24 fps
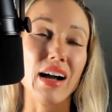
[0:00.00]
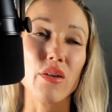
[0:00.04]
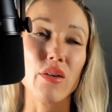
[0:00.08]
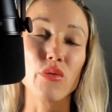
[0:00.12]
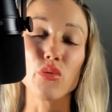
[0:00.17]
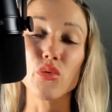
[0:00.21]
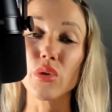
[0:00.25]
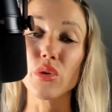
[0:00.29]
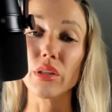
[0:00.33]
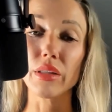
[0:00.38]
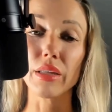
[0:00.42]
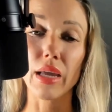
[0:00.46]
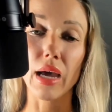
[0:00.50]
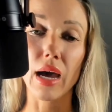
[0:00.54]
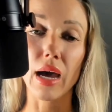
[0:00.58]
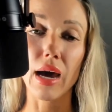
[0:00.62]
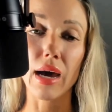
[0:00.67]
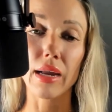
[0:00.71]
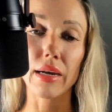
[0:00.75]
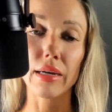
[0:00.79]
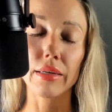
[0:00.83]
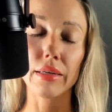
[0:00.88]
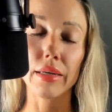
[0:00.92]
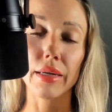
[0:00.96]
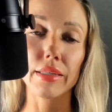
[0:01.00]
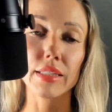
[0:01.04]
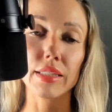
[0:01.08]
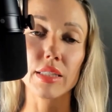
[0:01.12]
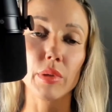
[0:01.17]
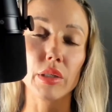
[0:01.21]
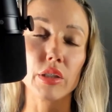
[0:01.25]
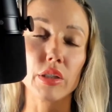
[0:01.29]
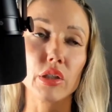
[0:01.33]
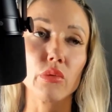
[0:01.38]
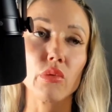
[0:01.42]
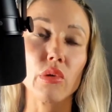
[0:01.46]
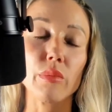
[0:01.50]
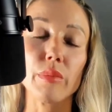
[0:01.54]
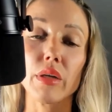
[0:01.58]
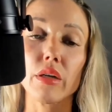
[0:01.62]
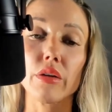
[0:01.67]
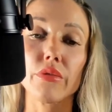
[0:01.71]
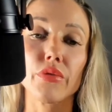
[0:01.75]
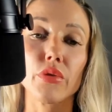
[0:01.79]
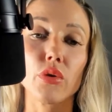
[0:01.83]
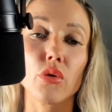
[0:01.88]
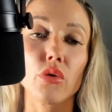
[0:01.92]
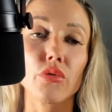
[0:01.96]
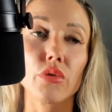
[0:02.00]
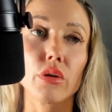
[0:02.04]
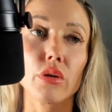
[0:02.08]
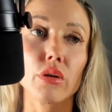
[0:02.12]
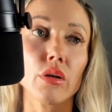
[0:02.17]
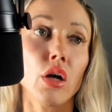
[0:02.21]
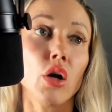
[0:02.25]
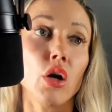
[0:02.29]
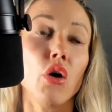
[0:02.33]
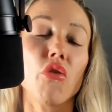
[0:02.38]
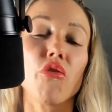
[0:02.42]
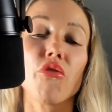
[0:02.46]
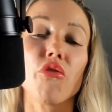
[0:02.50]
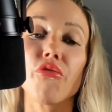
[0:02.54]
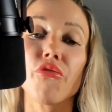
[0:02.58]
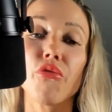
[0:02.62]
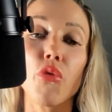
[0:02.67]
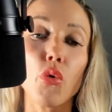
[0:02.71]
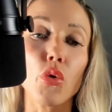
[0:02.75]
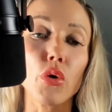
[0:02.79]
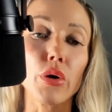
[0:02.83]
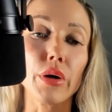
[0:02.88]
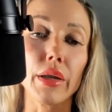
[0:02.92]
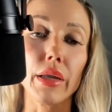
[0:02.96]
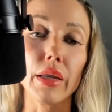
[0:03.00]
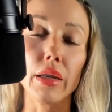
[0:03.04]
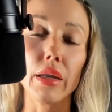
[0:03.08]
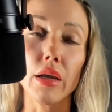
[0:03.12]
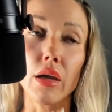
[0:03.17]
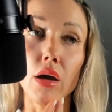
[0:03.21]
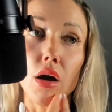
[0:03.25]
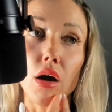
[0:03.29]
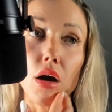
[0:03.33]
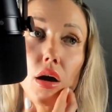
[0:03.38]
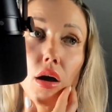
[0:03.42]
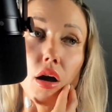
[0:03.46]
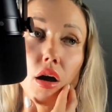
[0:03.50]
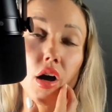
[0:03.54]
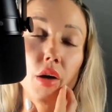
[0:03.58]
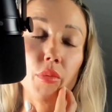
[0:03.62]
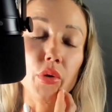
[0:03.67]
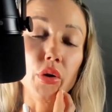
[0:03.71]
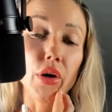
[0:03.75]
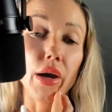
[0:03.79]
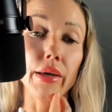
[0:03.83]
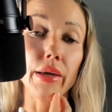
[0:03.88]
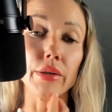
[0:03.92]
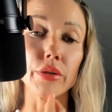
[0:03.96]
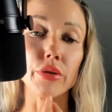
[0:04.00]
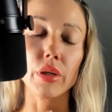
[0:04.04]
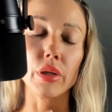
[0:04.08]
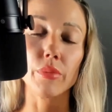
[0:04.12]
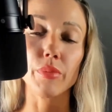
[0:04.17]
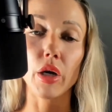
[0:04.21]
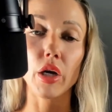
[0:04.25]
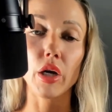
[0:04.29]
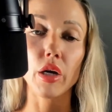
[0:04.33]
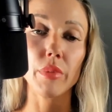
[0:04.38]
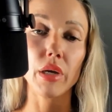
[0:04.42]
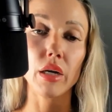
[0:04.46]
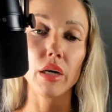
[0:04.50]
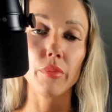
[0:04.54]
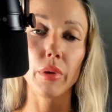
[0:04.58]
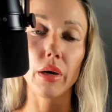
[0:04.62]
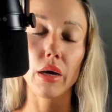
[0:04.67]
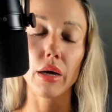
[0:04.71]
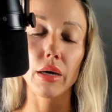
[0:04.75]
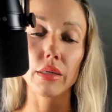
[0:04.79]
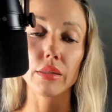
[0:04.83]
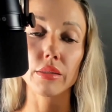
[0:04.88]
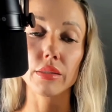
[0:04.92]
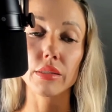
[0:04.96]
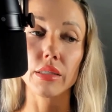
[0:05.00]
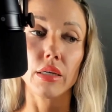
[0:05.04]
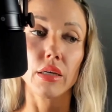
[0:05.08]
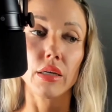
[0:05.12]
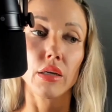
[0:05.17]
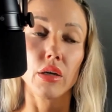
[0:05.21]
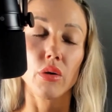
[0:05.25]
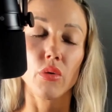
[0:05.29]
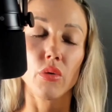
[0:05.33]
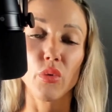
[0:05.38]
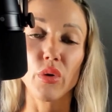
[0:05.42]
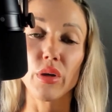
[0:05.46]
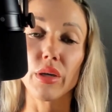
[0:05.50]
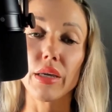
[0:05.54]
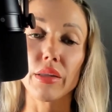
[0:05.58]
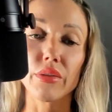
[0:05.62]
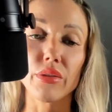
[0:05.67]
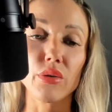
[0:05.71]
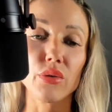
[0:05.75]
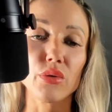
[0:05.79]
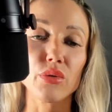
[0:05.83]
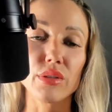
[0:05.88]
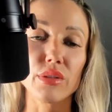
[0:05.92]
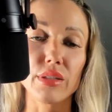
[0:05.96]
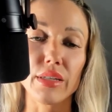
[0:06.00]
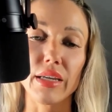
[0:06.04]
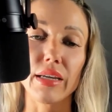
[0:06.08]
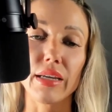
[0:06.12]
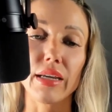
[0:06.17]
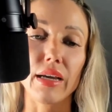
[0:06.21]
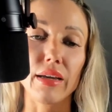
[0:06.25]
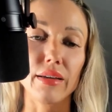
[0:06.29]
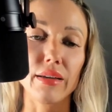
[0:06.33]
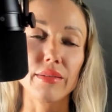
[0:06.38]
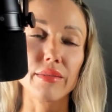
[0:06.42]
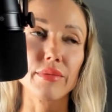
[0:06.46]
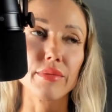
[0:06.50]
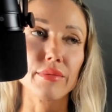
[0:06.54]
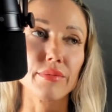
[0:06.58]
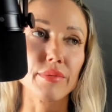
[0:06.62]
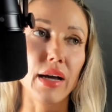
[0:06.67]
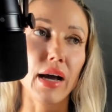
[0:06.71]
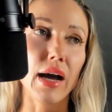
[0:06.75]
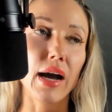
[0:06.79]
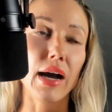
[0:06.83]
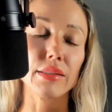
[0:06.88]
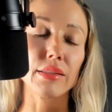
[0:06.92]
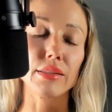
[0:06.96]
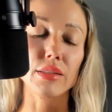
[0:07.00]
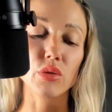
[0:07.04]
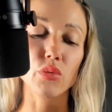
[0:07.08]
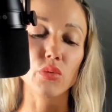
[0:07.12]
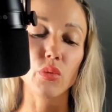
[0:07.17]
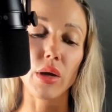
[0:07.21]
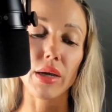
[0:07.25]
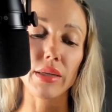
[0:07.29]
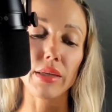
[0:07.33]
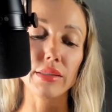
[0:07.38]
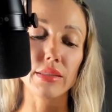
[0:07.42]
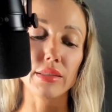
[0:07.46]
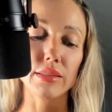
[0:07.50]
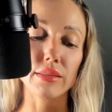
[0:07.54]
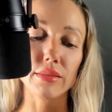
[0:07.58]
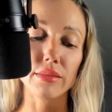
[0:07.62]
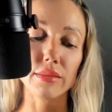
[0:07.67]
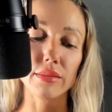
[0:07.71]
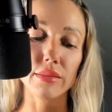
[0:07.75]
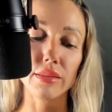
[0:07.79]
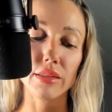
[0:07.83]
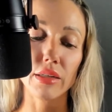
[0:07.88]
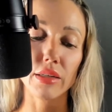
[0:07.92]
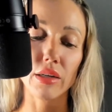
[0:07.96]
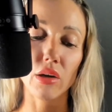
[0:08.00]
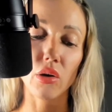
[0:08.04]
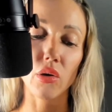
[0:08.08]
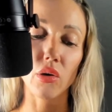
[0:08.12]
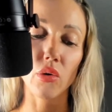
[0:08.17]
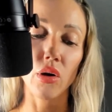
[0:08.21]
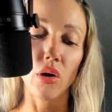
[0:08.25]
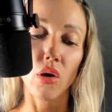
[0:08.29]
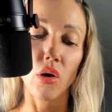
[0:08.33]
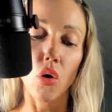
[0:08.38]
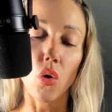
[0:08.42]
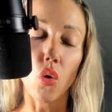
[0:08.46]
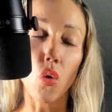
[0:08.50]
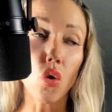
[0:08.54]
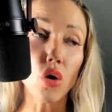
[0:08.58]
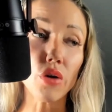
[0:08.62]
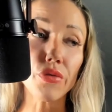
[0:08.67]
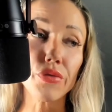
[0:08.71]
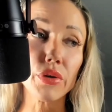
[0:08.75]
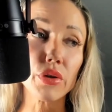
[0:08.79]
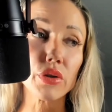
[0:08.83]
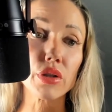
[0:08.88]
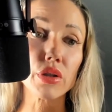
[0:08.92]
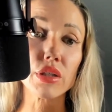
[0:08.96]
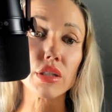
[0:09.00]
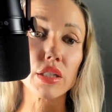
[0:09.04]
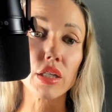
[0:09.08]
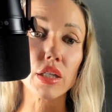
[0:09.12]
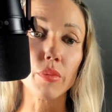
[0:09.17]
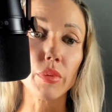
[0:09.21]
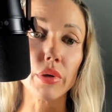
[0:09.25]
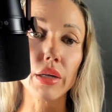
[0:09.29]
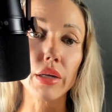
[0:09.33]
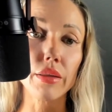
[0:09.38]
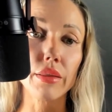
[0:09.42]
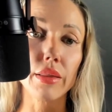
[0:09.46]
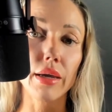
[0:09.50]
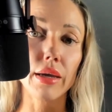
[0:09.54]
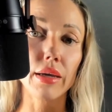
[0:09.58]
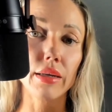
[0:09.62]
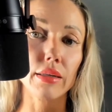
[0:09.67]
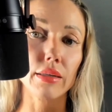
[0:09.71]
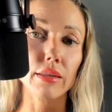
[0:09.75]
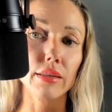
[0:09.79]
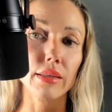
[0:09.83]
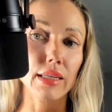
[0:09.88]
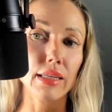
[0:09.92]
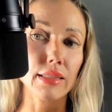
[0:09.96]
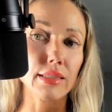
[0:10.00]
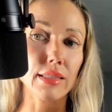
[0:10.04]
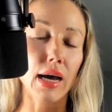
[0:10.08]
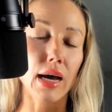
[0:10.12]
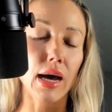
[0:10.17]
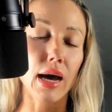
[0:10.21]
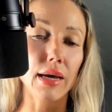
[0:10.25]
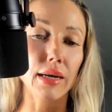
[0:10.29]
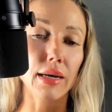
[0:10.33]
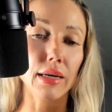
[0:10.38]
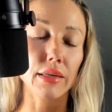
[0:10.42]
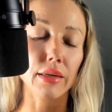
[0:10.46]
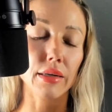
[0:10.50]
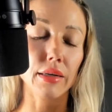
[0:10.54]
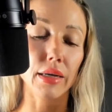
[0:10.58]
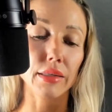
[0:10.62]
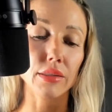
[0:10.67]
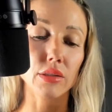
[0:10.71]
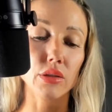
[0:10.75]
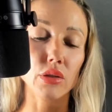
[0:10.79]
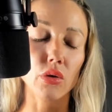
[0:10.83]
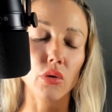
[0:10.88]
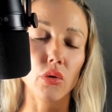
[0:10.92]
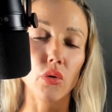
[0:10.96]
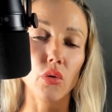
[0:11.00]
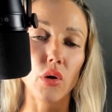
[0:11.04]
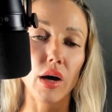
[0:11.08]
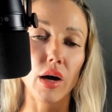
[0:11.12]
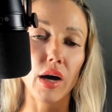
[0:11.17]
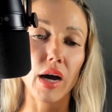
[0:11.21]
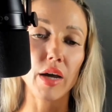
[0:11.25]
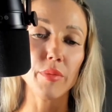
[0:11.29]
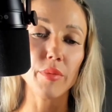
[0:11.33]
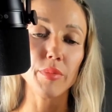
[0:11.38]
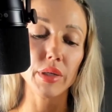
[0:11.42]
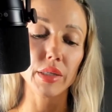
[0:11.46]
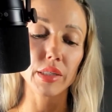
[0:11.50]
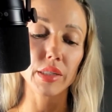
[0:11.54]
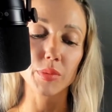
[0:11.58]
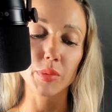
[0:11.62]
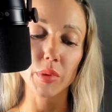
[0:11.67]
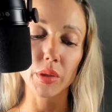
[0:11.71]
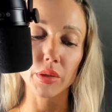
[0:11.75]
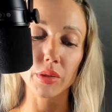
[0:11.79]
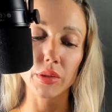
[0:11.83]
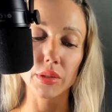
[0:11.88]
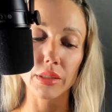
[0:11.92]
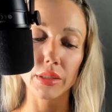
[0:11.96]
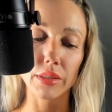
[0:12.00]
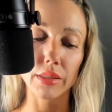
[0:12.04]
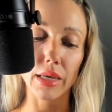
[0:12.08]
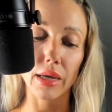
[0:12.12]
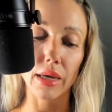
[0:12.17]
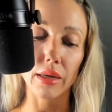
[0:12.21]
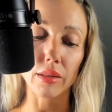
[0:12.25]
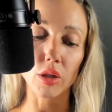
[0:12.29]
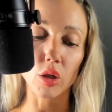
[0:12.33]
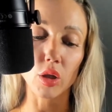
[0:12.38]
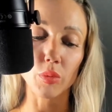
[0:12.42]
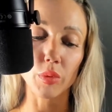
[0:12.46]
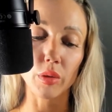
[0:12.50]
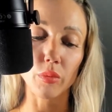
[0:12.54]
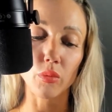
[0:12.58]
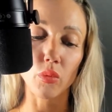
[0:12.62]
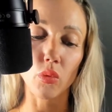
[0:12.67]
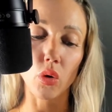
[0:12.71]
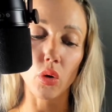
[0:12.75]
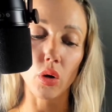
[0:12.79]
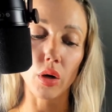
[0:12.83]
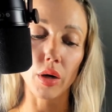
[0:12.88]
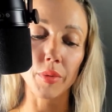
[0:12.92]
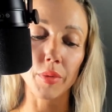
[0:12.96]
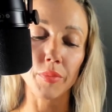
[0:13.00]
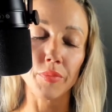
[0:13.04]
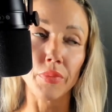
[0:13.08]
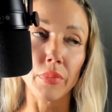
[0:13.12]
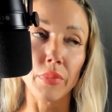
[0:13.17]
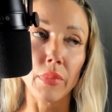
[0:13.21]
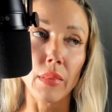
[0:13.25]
really hot at night, especially women. If you're over 40, you're entering perimenopause, we get those like hot sweats, you know, or if you're just somebody that gets hot at night. So I've been experiencing that a little bit more.